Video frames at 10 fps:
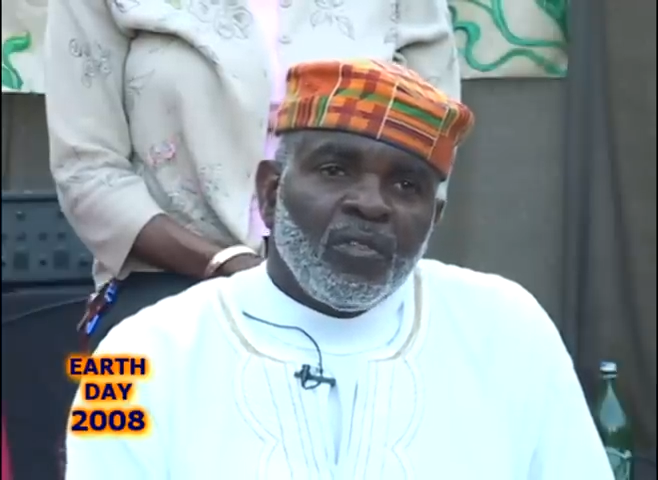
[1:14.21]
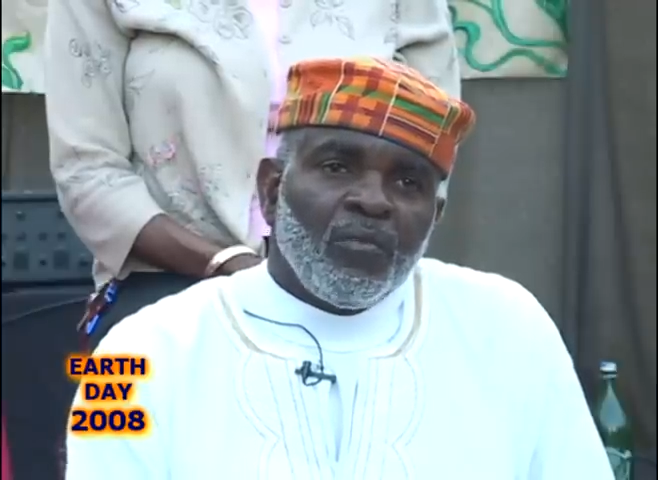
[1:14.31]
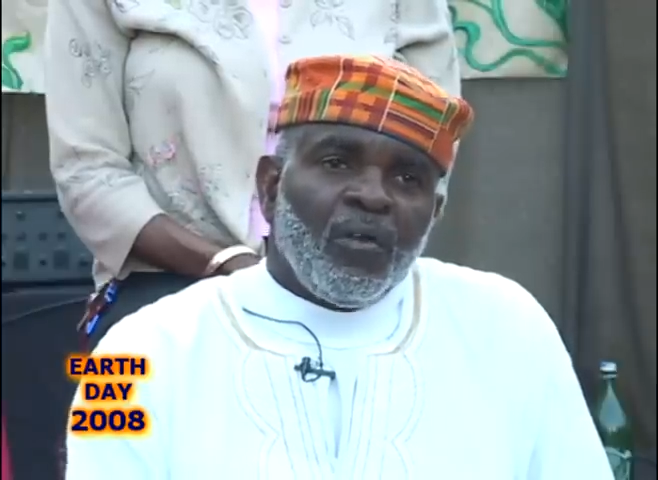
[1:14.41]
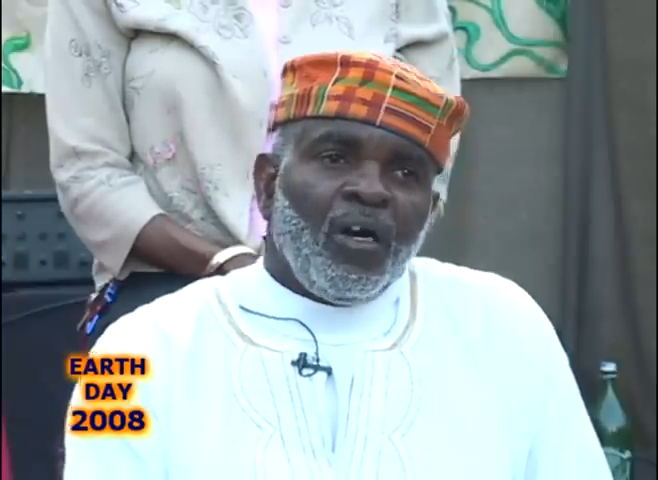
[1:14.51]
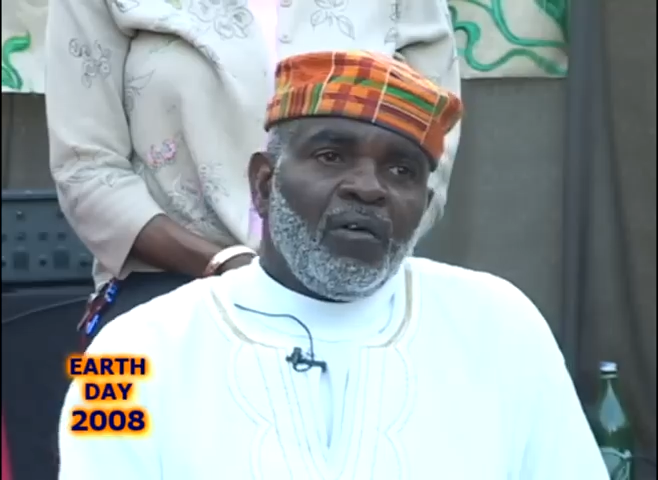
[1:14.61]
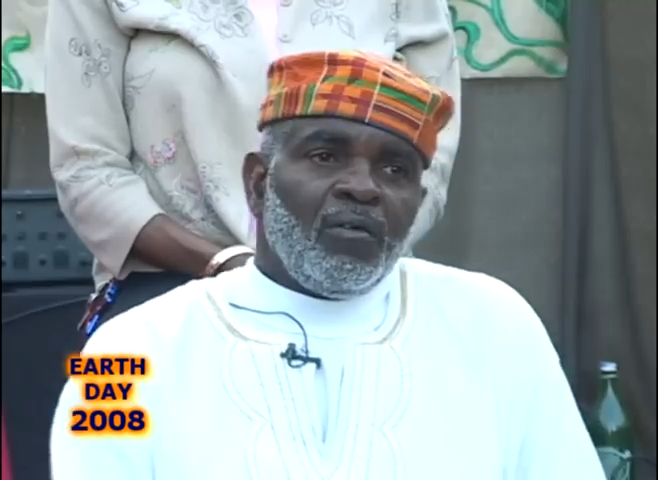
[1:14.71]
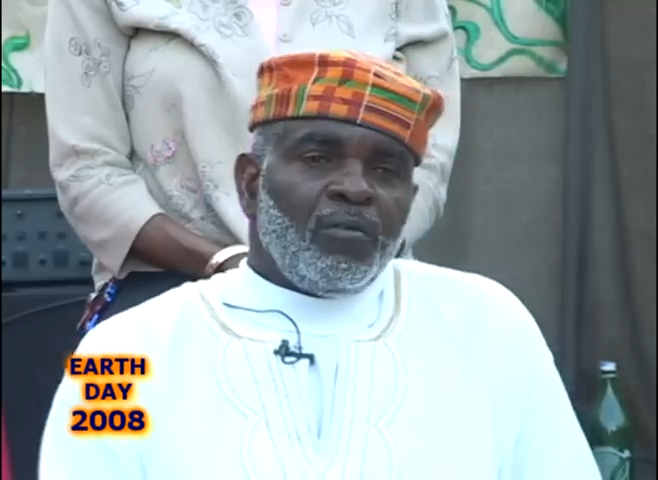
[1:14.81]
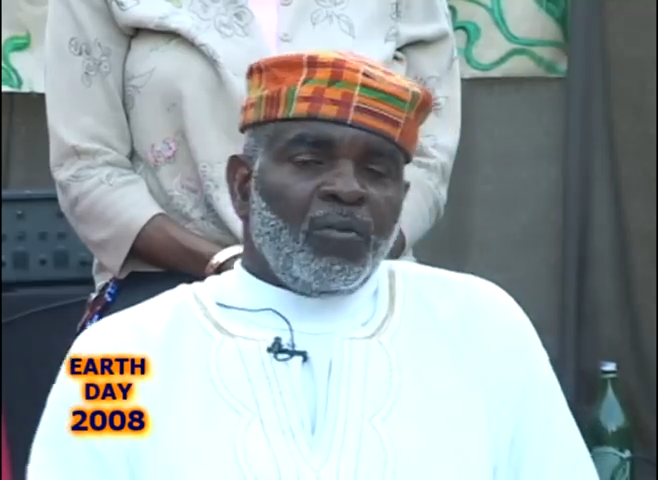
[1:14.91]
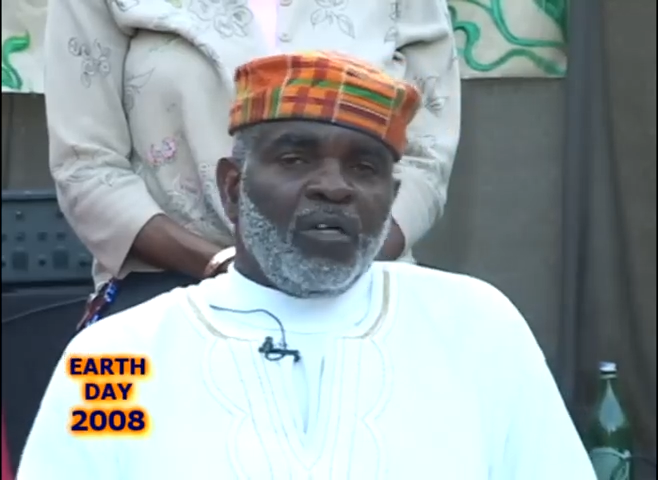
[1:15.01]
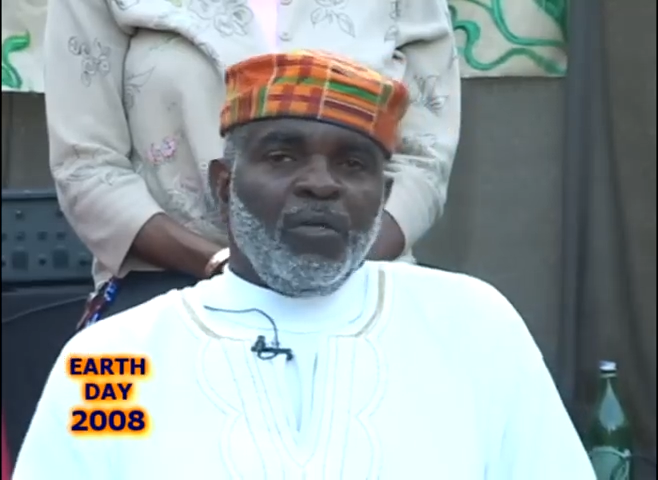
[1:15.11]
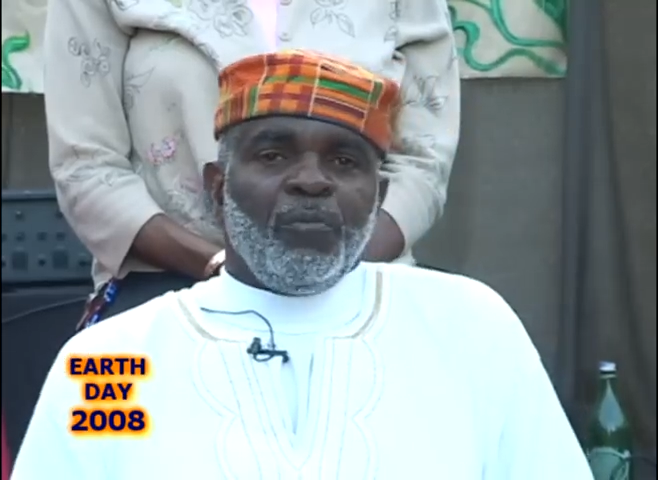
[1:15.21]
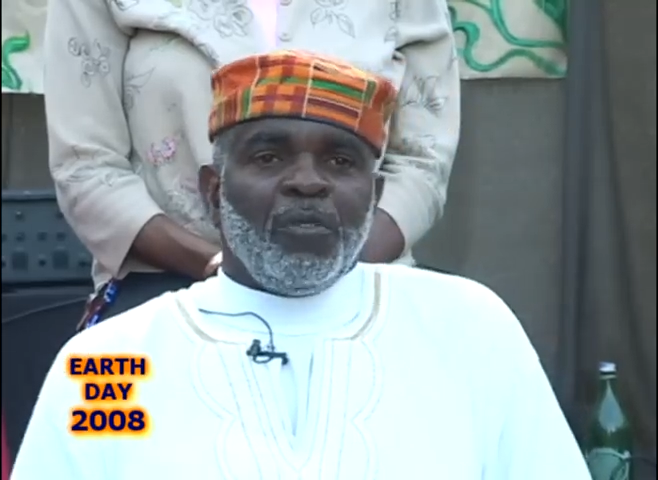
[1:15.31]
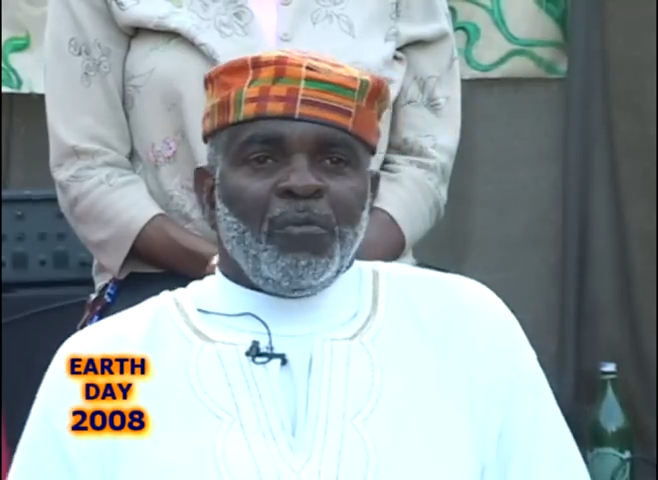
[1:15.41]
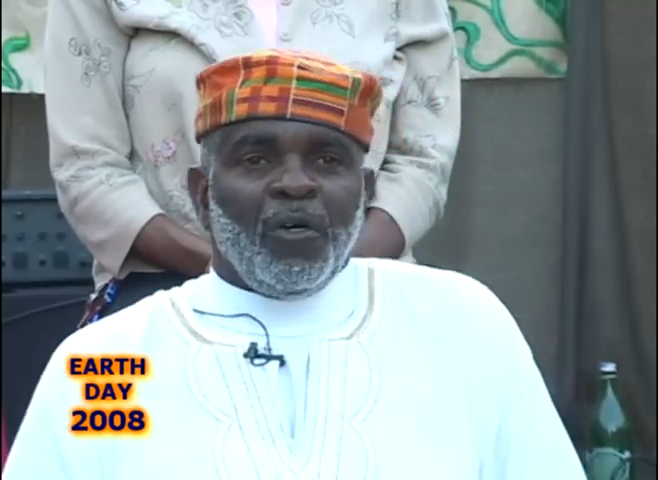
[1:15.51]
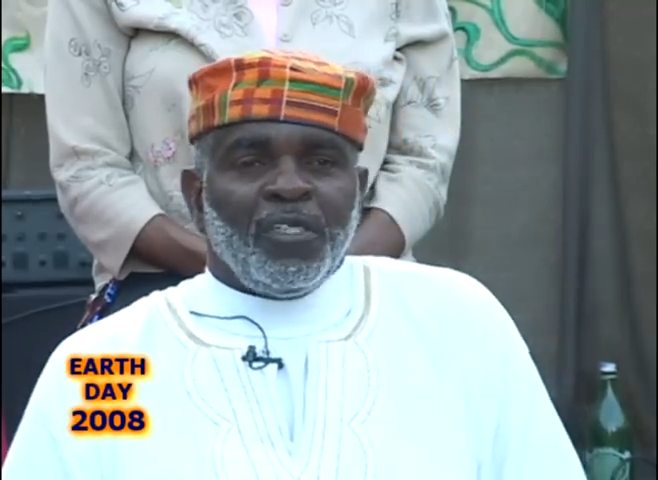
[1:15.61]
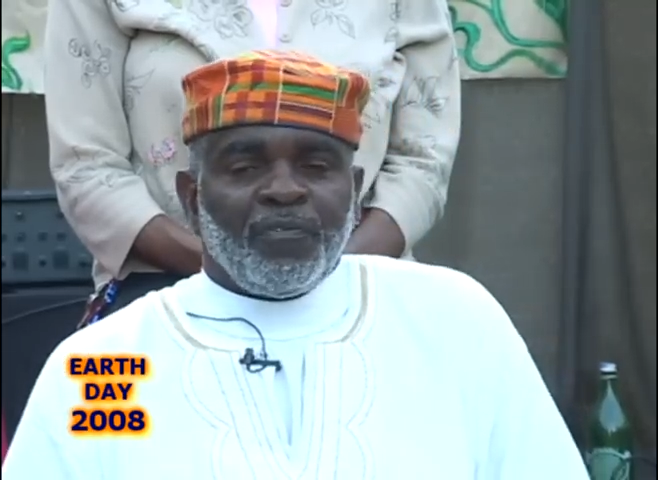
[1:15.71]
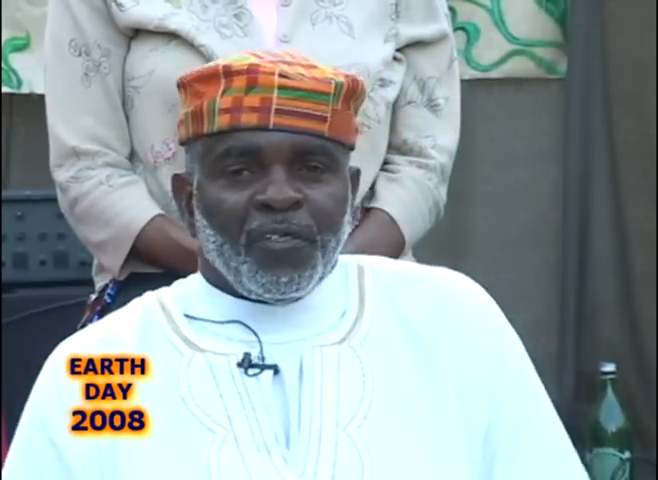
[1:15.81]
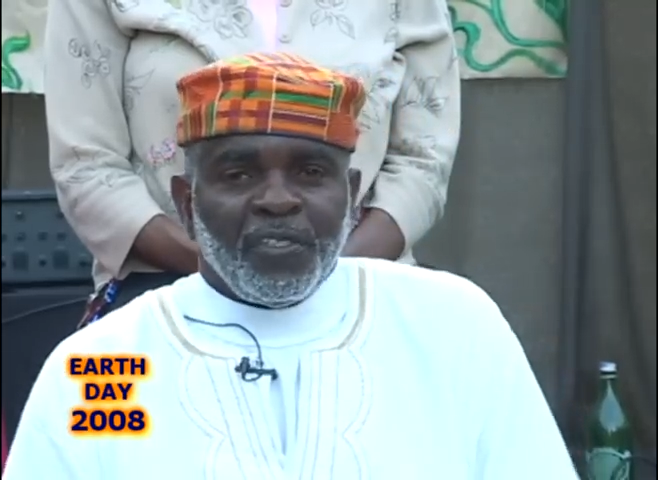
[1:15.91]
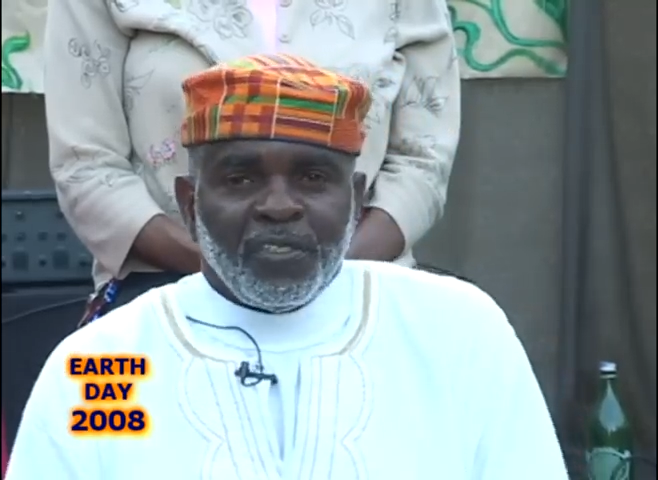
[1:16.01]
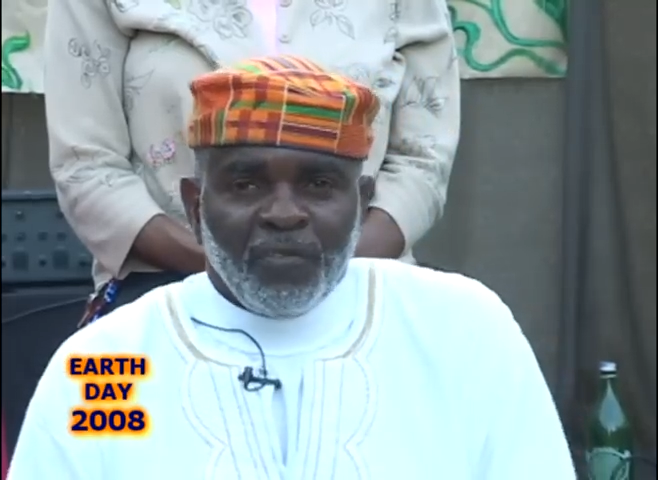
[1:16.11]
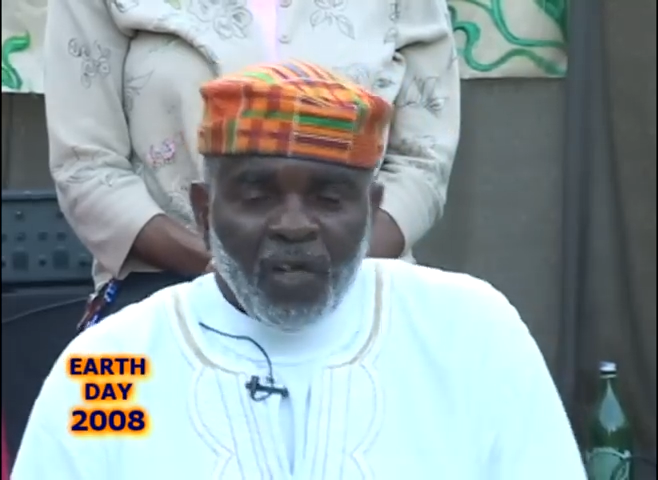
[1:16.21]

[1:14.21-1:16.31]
Well, what we promote is, first of